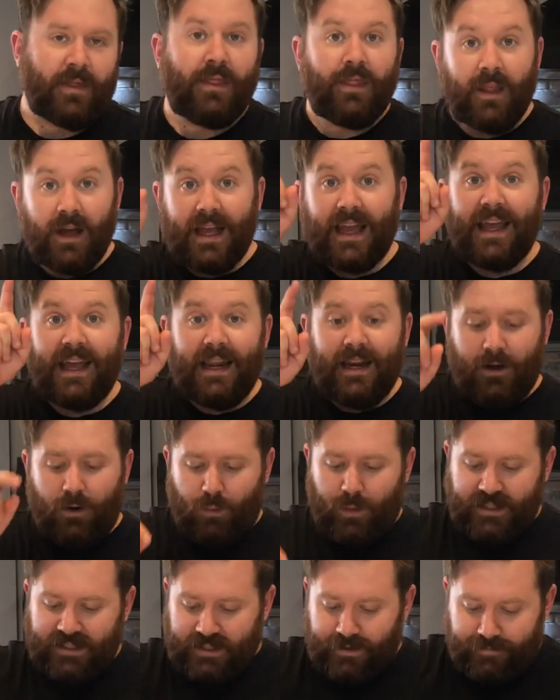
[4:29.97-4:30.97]
Now get your little
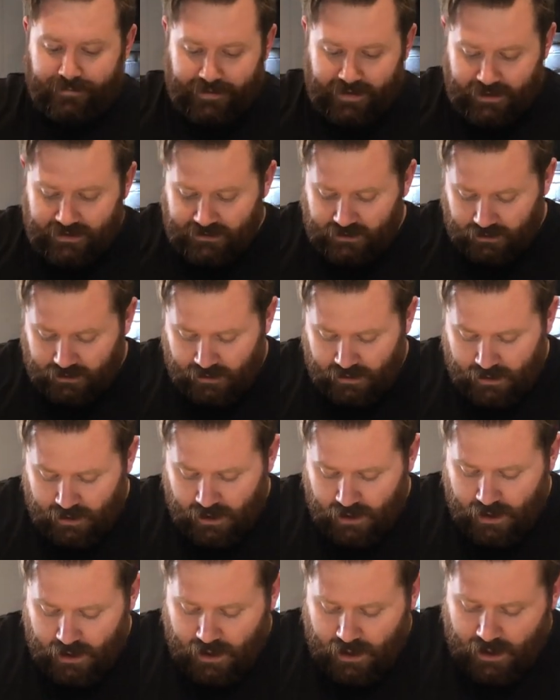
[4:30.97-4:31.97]
whisking fingers on
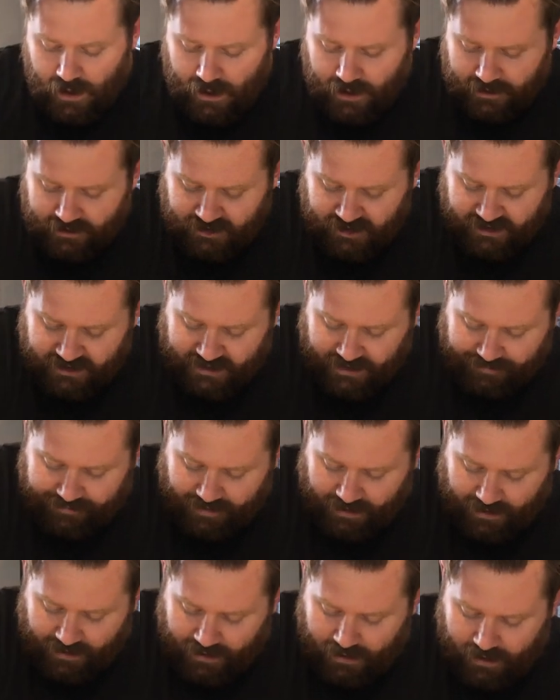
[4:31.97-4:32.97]
and just give
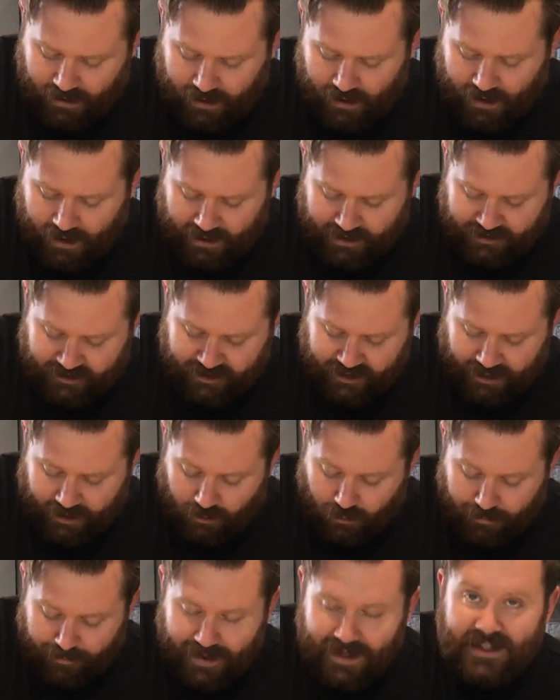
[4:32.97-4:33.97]
that a
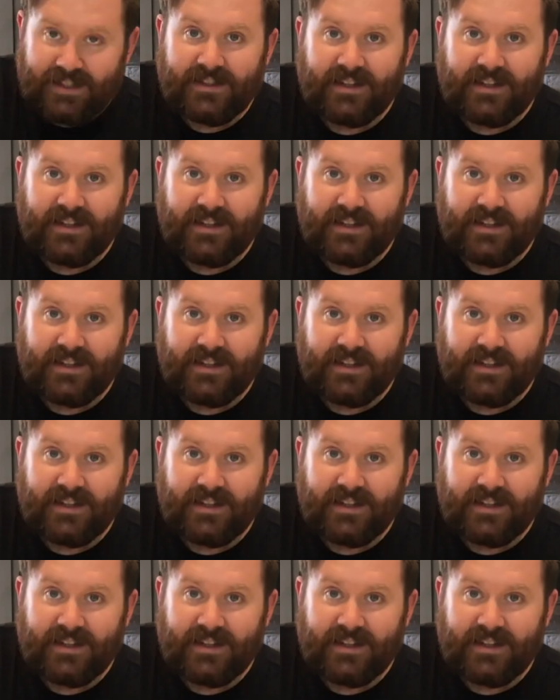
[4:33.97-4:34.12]
gentle mix